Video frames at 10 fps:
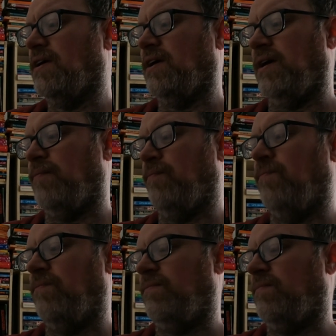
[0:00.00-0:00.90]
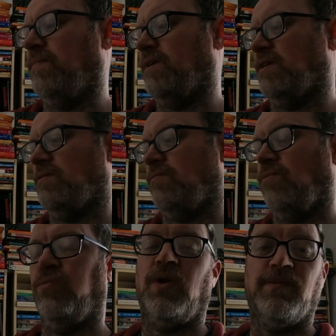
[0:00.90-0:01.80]

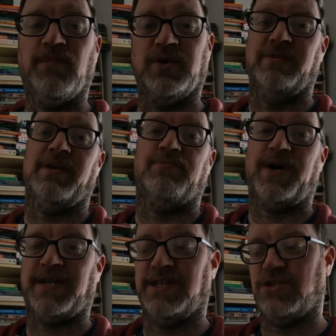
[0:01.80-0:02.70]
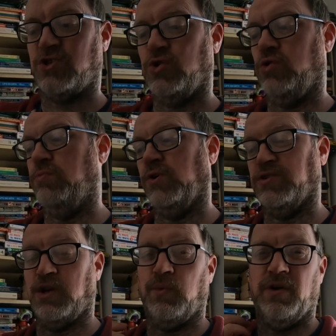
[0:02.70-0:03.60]
One, because of that practice. Two, because
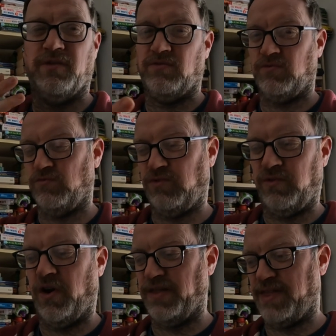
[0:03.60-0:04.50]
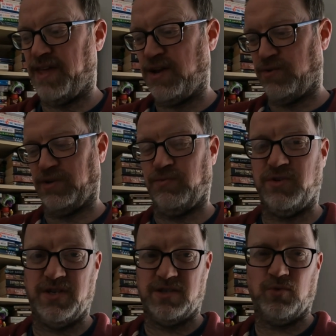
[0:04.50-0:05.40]
they weren't right there, and it was
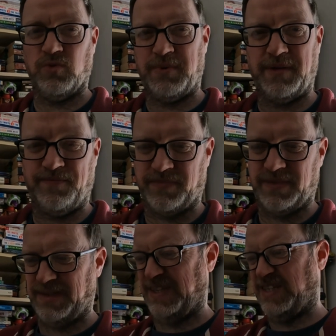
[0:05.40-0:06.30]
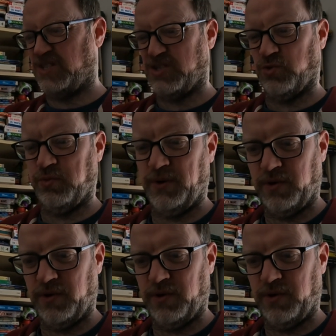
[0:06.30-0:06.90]
just all a bit it's just all a bit